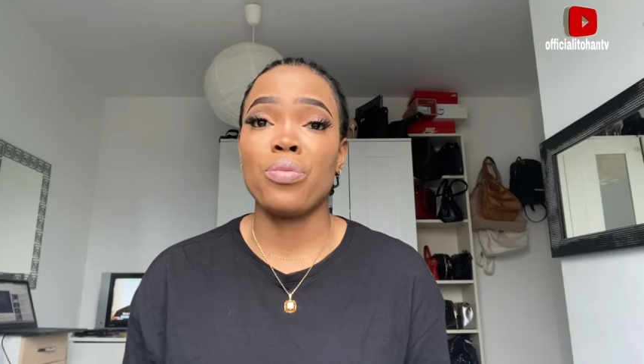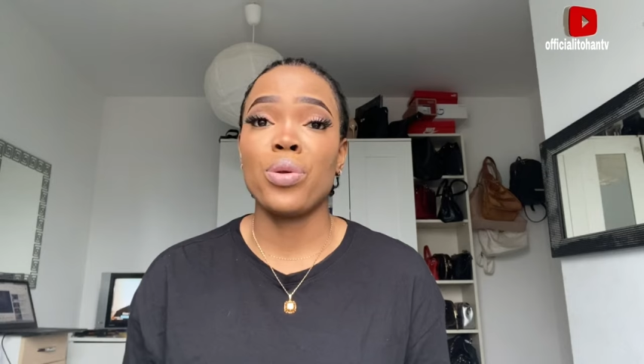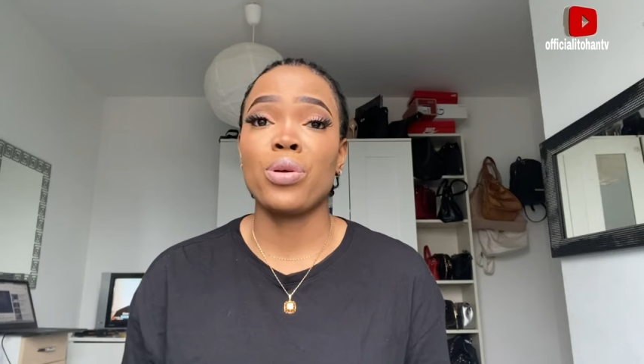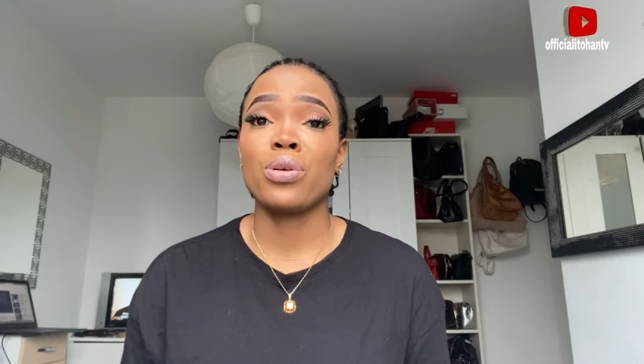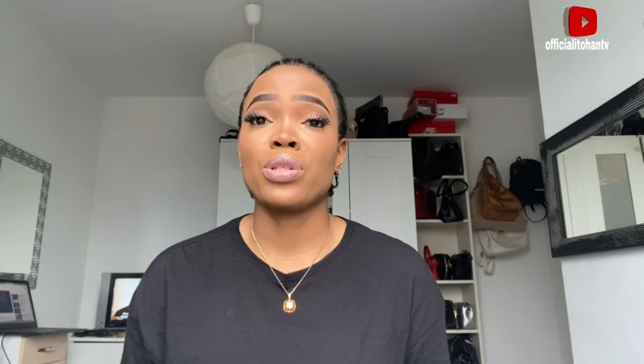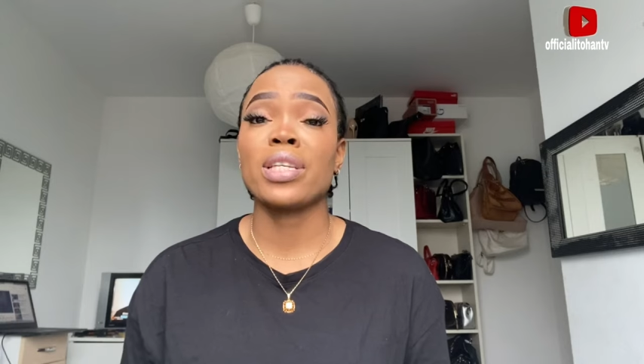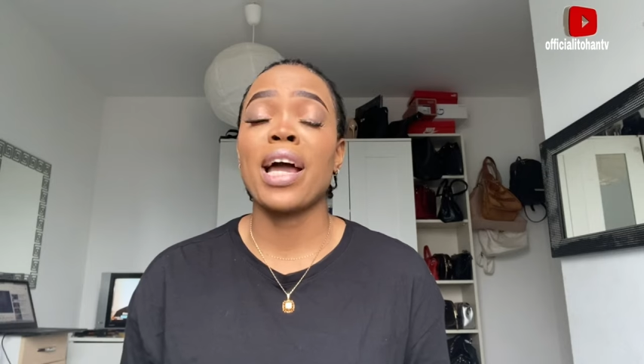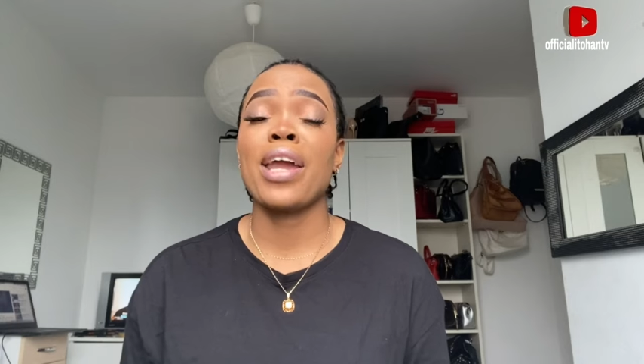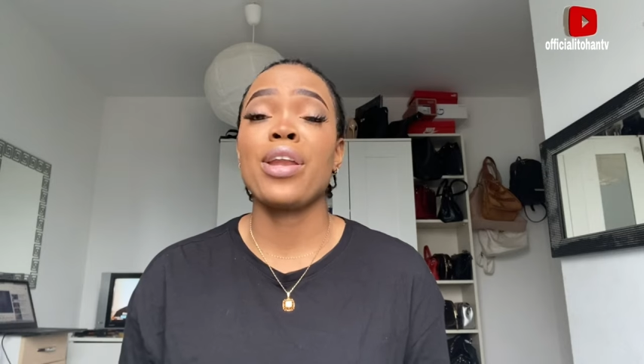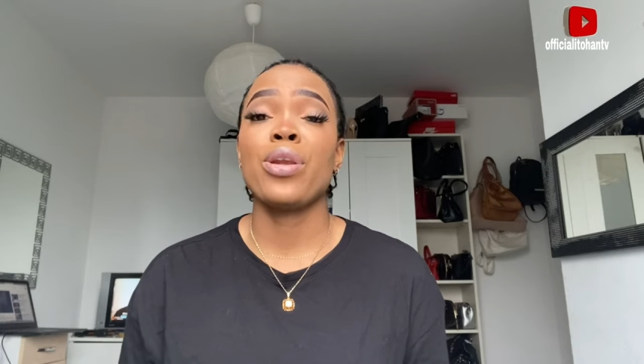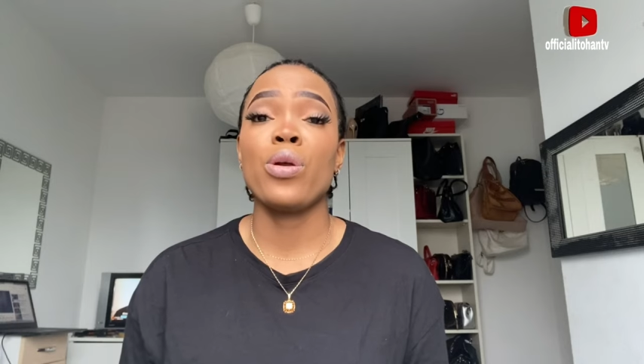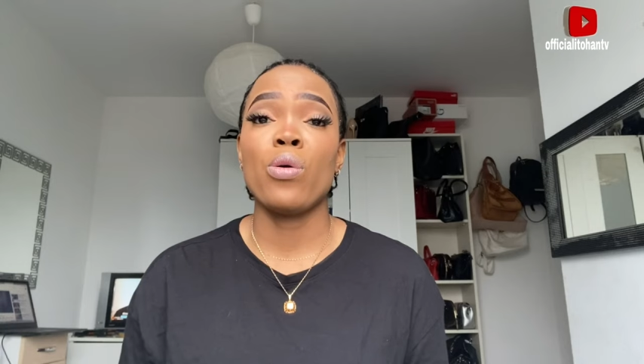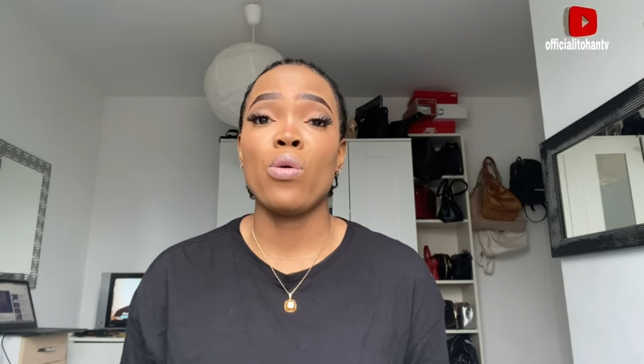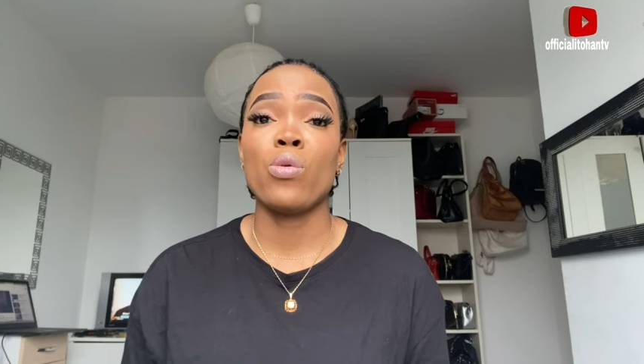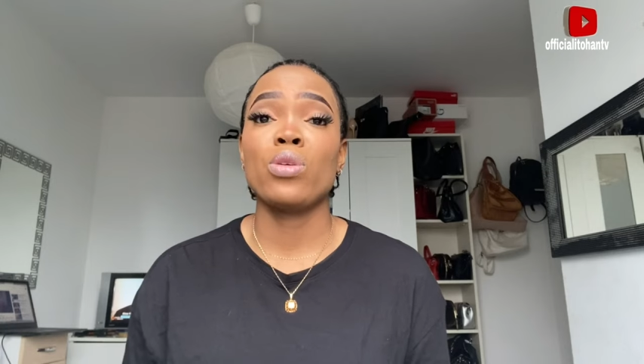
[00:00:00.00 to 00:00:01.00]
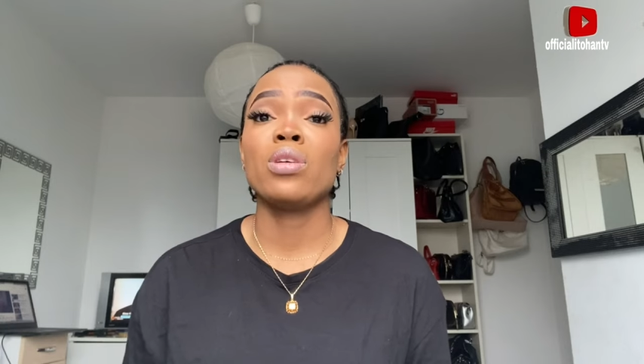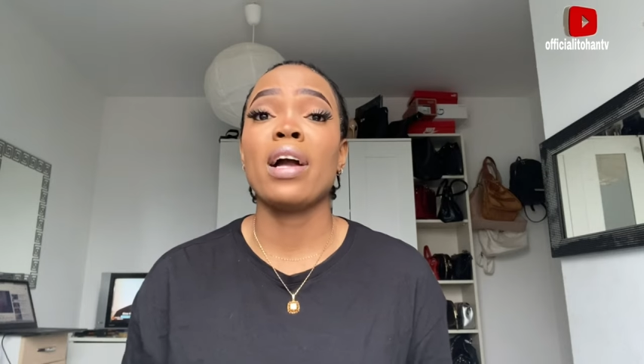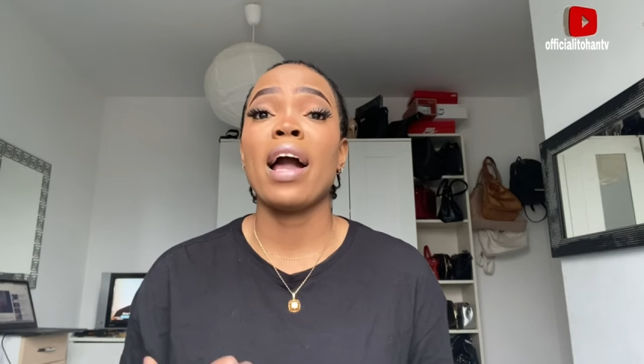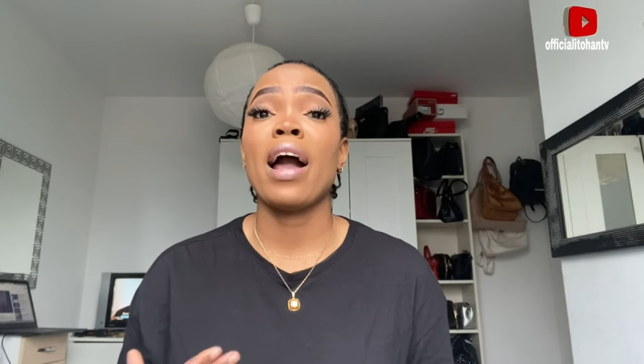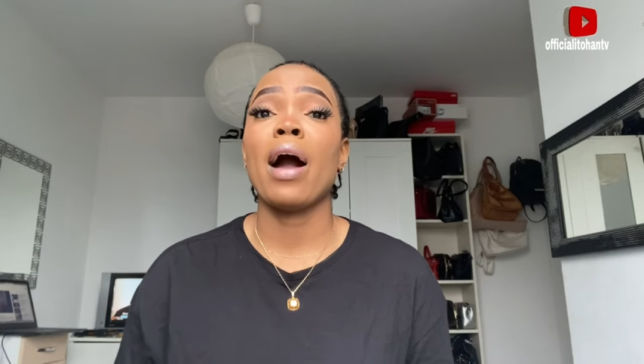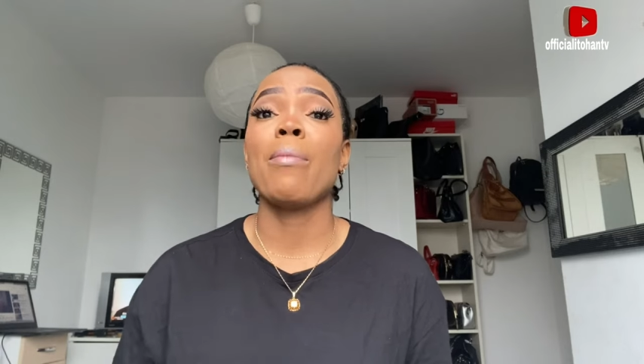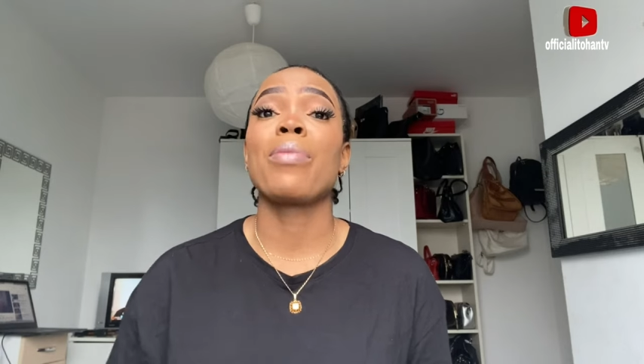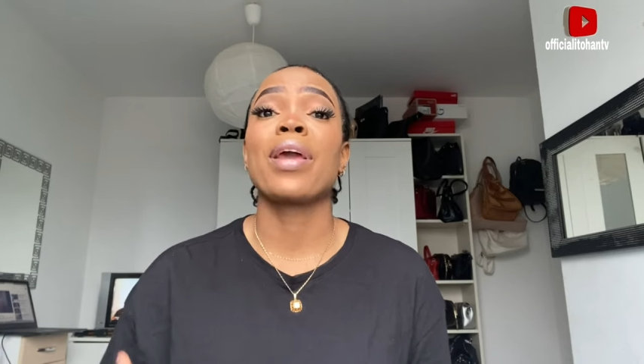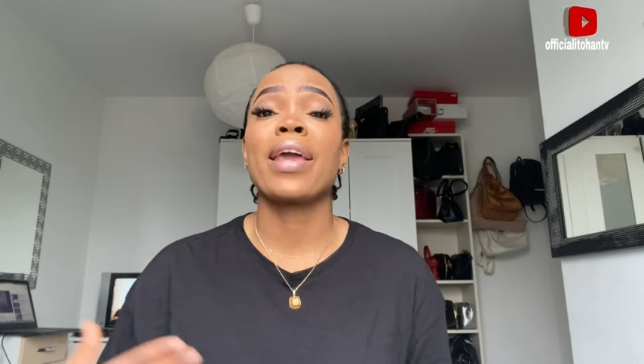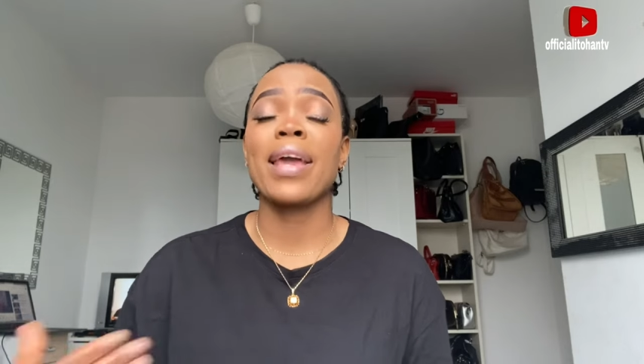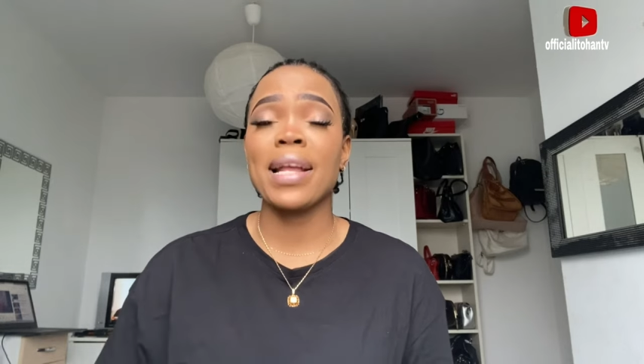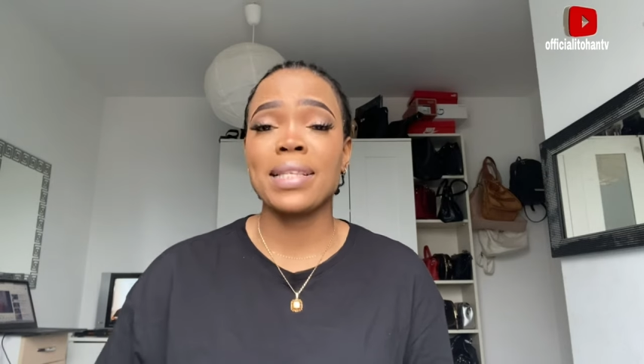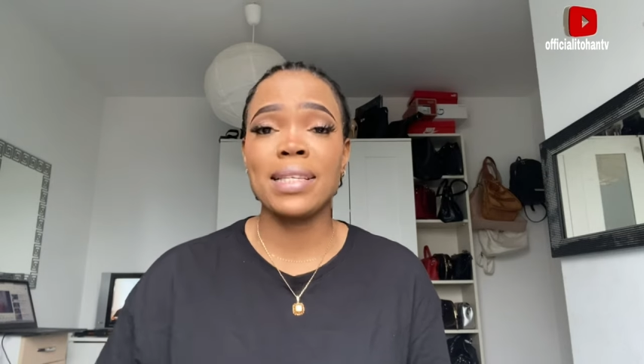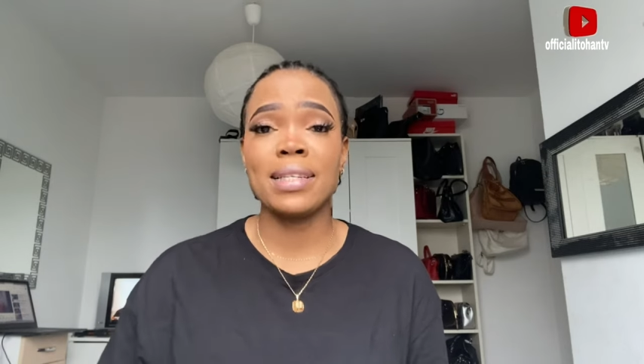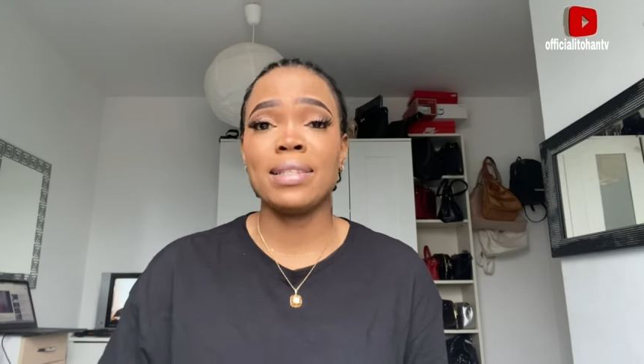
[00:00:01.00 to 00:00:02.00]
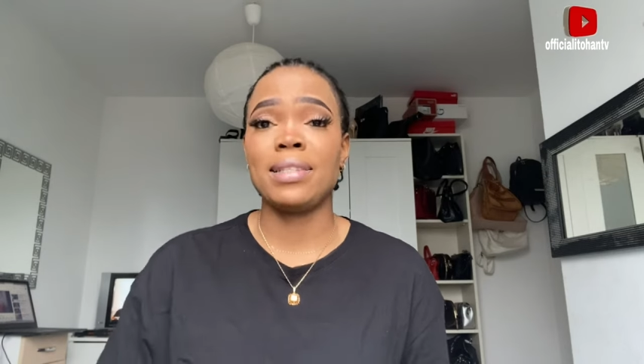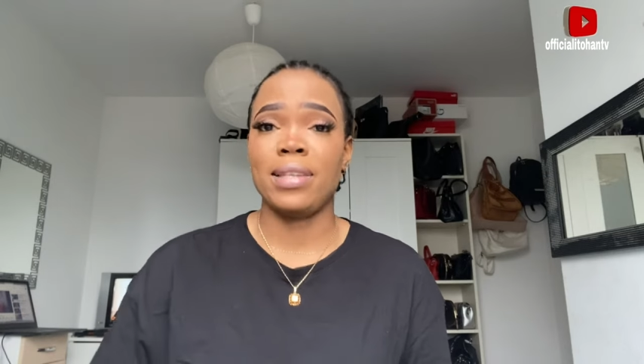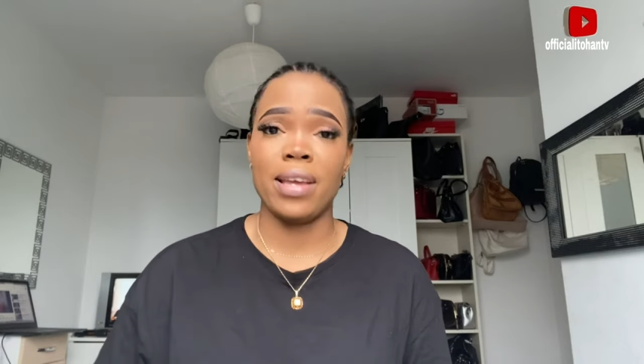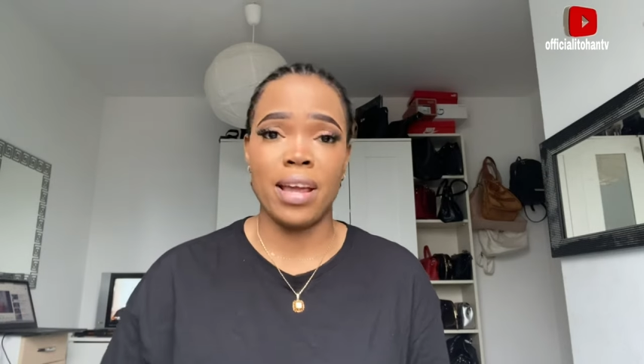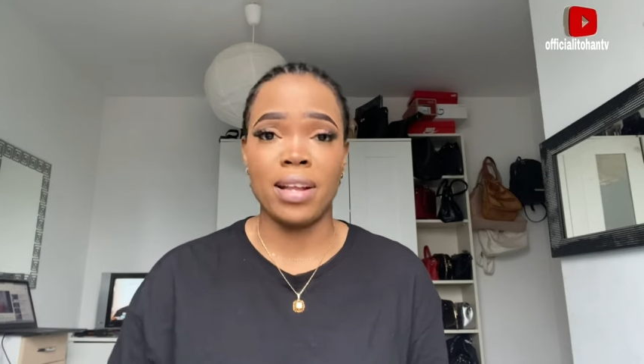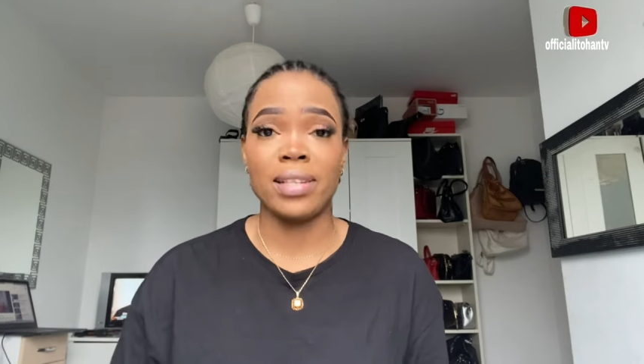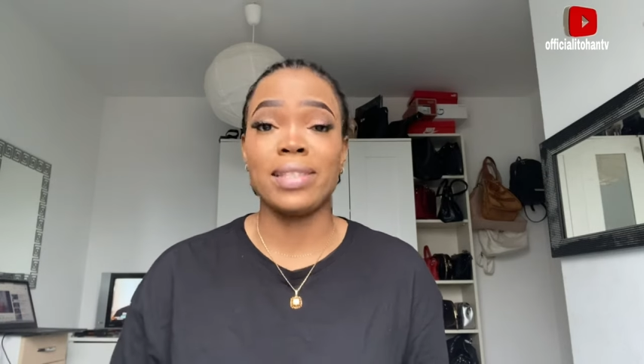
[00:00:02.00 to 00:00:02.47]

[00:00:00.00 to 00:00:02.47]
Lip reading: because I know I'm getting there.